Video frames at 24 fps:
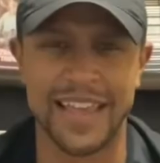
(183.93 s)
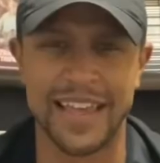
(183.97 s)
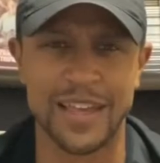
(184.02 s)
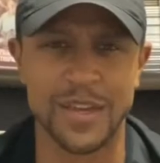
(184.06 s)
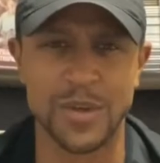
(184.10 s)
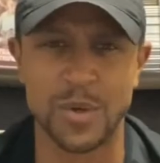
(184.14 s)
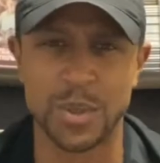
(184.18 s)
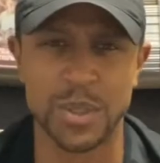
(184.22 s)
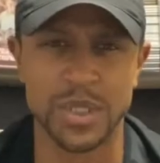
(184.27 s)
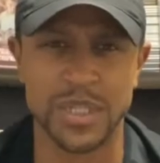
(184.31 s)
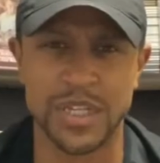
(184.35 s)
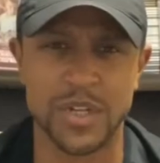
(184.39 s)

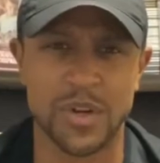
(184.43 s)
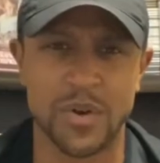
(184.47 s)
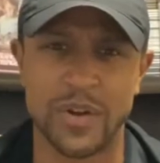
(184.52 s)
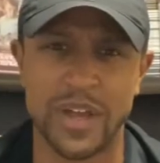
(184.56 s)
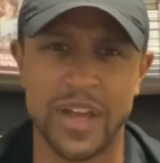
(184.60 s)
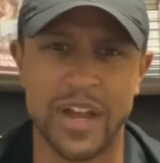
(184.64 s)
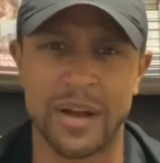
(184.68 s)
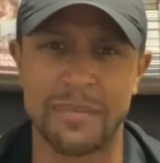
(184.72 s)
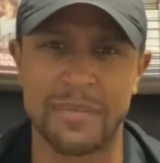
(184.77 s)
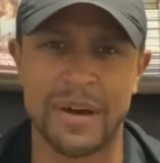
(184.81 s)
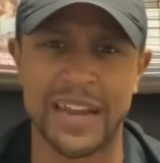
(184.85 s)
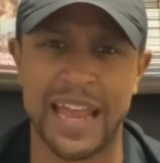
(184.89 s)
usually don't
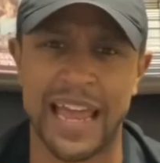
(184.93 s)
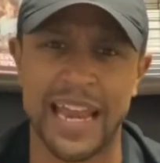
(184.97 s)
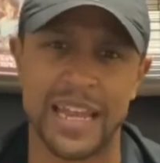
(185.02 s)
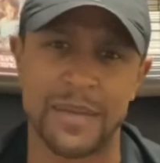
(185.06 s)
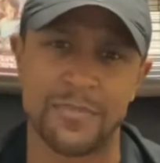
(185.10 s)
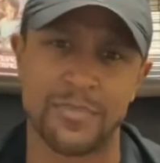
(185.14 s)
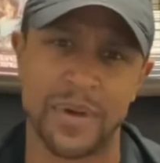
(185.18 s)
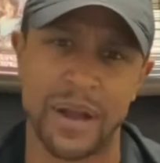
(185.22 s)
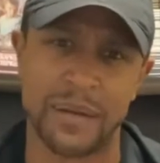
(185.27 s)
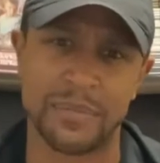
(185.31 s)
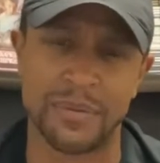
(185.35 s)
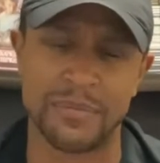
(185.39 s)
care about any
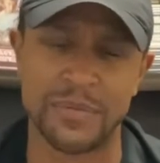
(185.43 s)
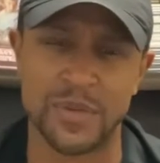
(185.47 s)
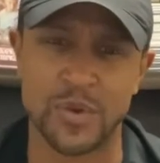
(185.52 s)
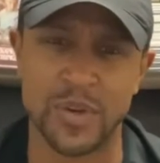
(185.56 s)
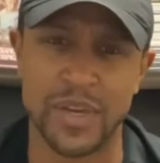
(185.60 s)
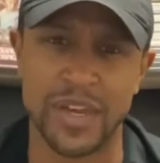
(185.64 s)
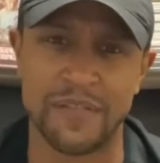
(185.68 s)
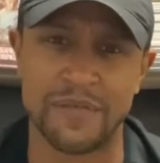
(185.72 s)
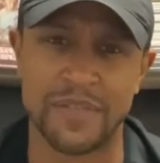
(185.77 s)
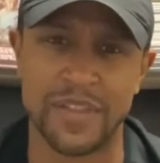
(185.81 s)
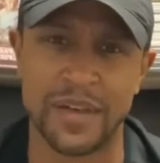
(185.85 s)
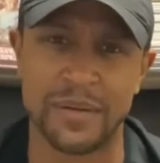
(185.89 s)
problem you
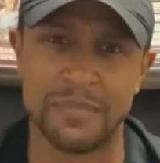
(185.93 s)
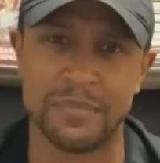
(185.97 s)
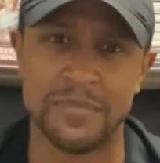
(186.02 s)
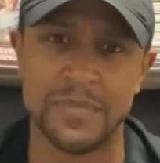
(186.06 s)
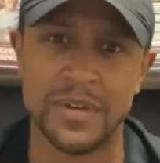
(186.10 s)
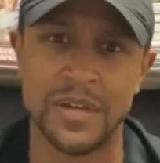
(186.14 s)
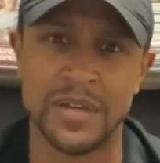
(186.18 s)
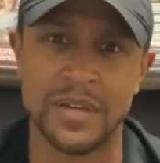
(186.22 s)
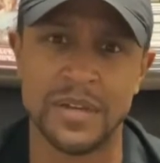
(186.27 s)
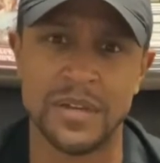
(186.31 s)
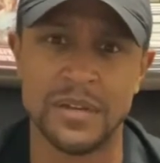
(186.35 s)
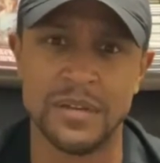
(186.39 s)
give them
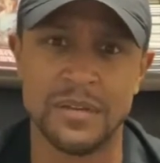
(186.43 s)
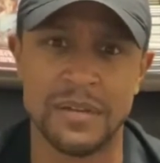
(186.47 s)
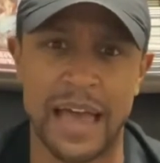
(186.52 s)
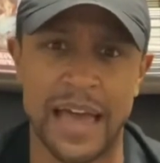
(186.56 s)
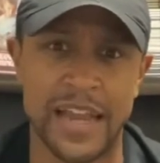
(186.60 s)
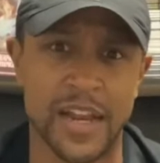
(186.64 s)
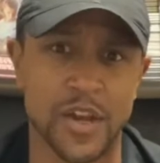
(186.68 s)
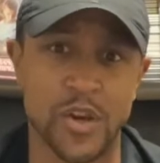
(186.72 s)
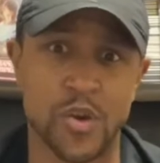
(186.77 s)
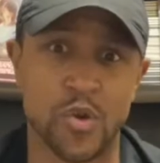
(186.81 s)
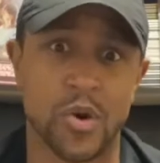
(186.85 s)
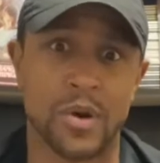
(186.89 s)

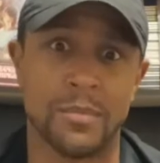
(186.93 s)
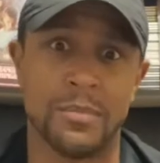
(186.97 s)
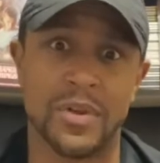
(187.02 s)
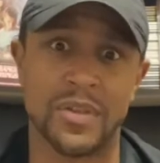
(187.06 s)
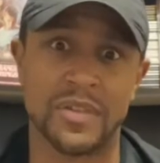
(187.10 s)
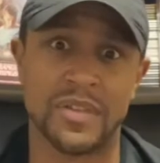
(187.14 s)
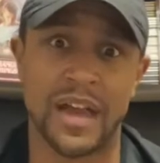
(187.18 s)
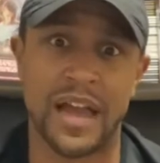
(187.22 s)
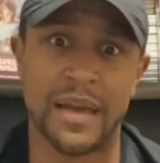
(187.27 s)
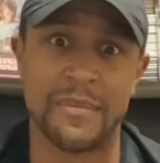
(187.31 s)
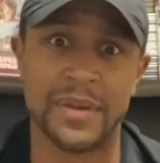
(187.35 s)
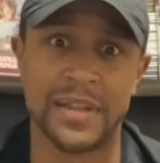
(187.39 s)
at a normal
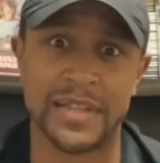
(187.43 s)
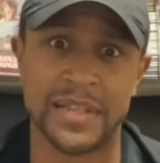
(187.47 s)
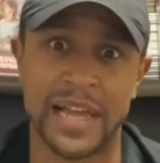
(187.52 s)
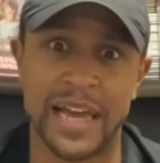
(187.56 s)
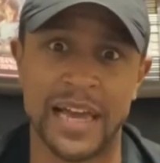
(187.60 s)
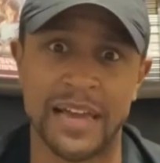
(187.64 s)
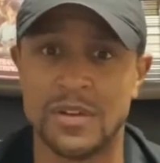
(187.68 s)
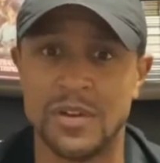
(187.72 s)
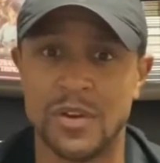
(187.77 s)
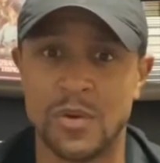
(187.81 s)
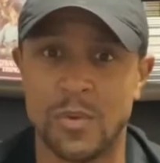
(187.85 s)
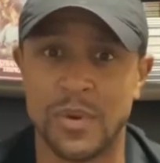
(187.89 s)
time in
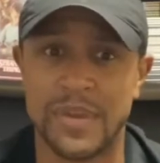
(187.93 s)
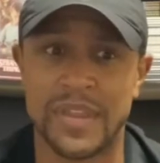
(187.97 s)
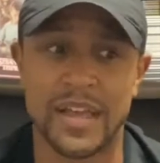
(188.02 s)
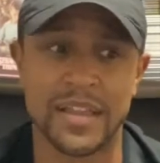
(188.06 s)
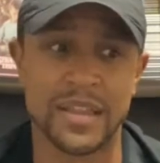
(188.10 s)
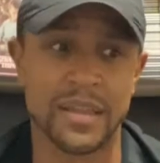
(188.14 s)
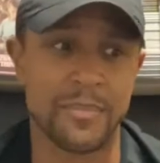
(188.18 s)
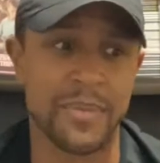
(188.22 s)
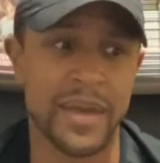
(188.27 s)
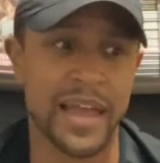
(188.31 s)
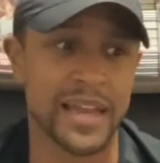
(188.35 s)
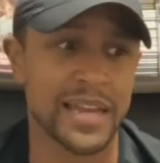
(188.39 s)
life.
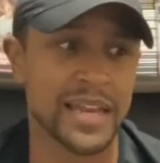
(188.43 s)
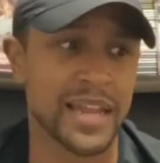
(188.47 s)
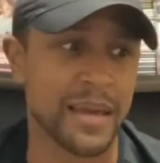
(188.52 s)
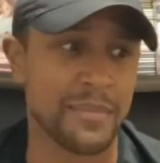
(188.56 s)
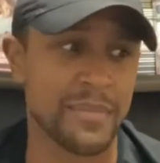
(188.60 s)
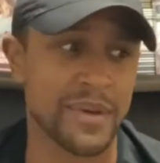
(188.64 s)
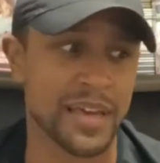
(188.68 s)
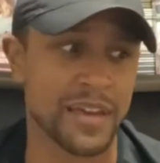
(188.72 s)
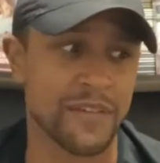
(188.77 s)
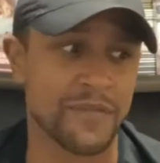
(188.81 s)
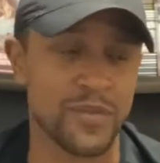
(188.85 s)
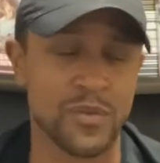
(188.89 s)
Without the
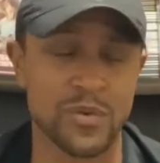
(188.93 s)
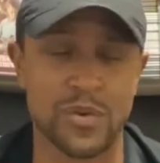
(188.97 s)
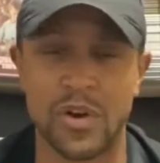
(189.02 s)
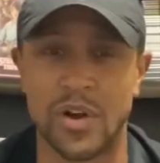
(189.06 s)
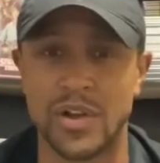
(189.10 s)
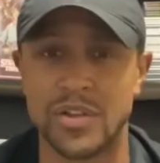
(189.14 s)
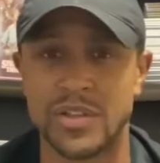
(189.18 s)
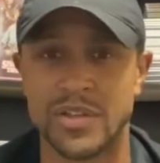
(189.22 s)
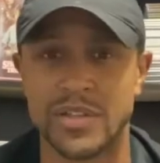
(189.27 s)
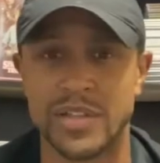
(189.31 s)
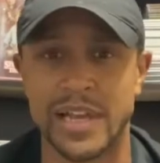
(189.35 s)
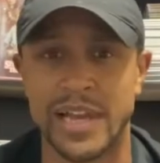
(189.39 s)
pandemic, if you
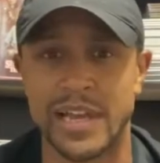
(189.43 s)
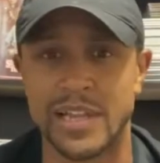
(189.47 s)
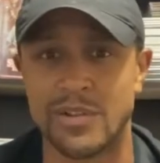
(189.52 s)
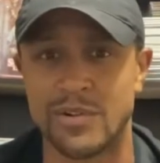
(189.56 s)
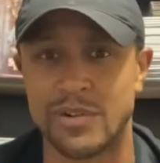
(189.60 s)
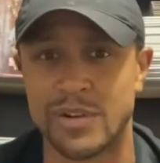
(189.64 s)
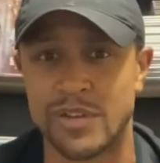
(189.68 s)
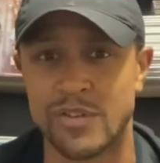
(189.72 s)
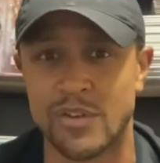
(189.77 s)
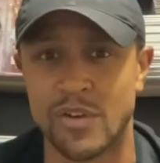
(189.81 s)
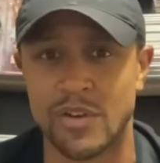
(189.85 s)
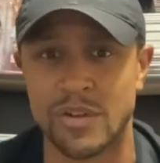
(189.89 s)
called your
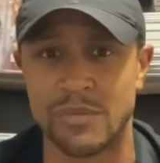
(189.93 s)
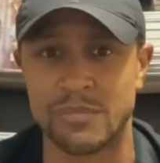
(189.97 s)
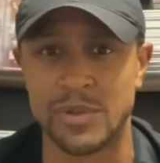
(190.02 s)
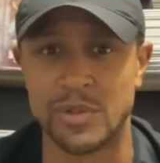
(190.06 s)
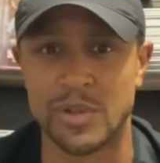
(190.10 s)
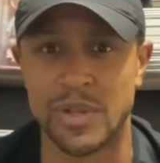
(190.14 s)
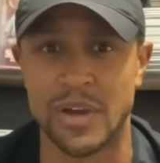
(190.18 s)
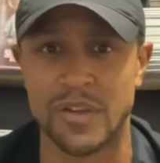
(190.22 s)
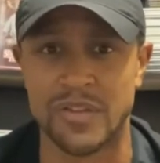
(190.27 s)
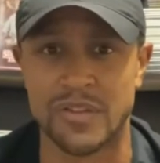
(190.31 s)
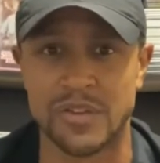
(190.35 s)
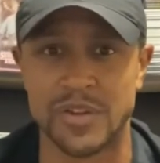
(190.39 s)
landlord and told them you
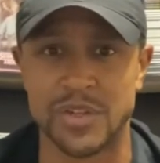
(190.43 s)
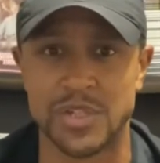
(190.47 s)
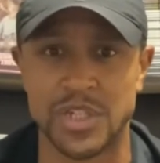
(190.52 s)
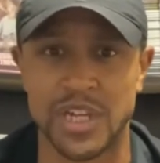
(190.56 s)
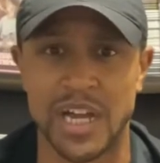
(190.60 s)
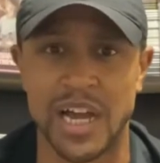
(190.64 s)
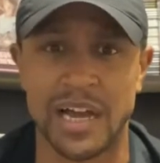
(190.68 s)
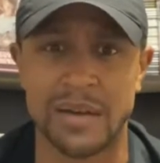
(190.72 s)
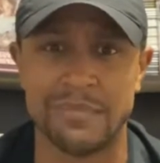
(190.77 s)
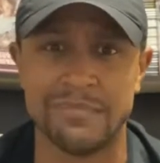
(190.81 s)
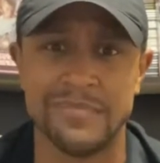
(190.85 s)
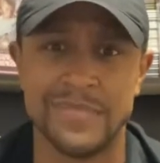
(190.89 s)
lost your
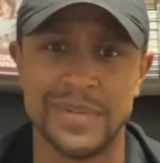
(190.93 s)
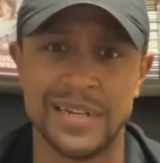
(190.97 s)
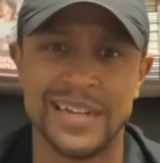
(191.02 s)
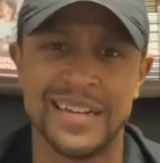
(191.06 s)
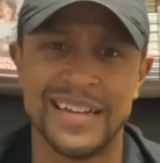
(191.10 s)
job,